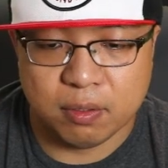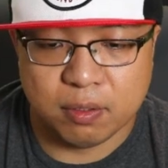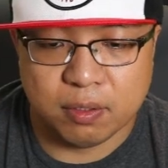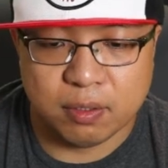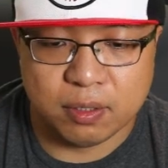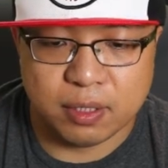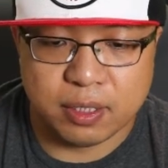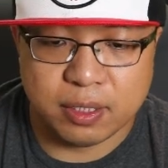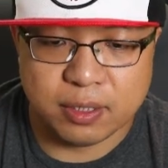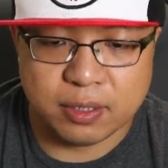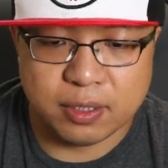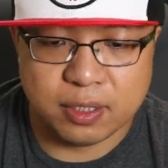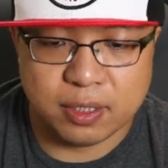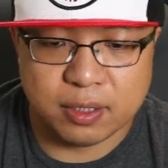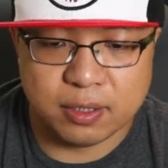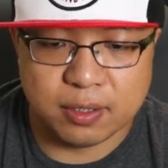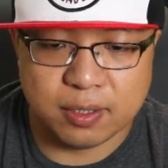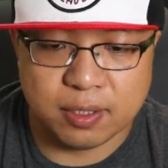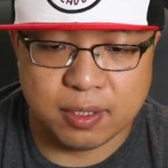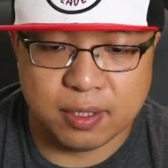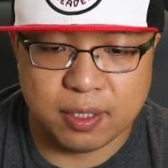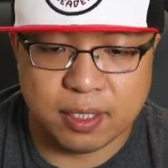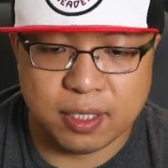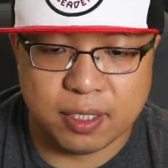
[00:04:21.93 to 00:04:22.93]
This is
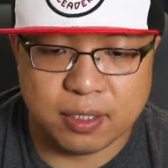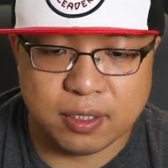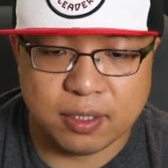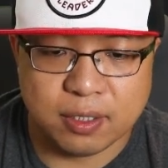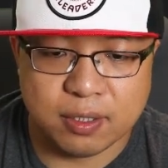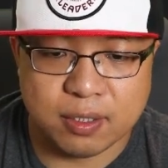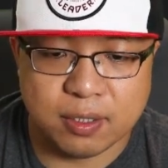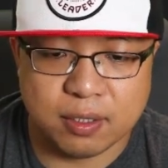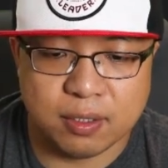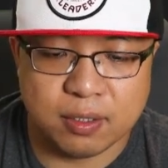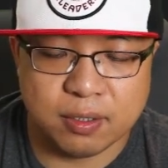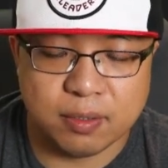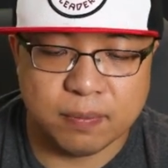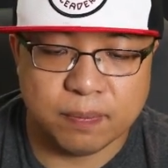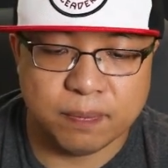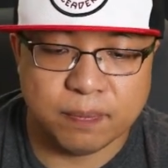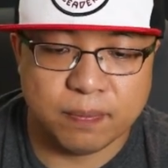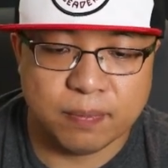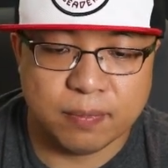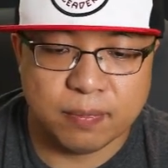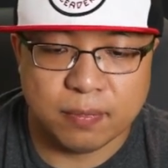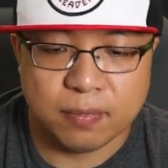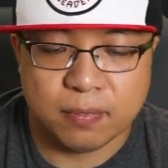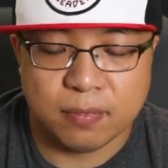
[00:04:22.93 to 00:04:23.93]
a
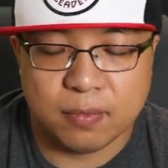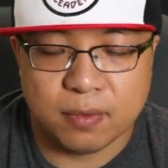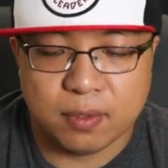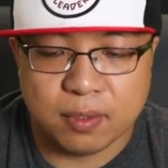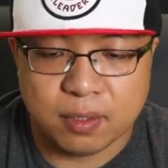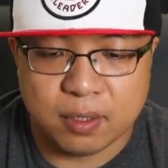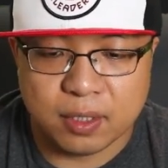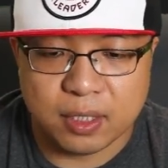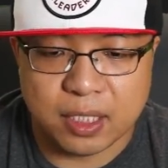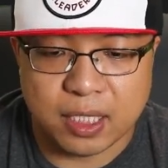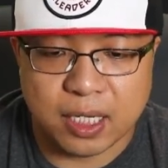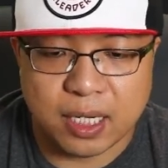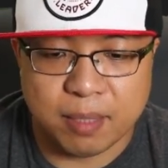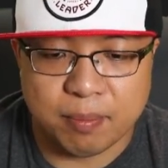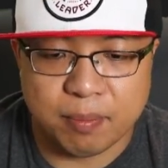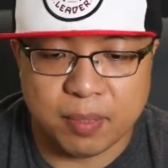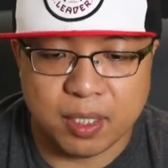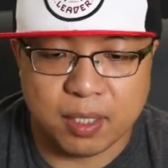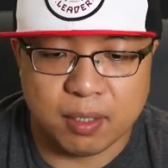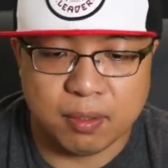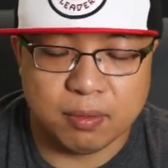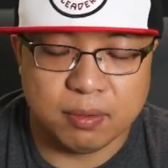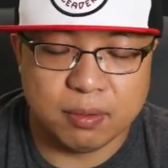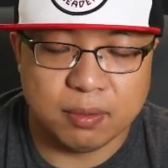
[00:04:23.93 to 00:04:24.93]

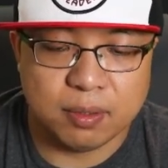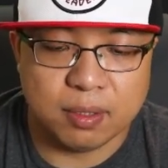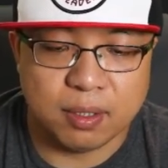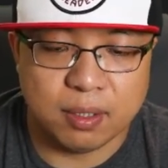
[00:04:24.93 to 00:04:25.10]
HTML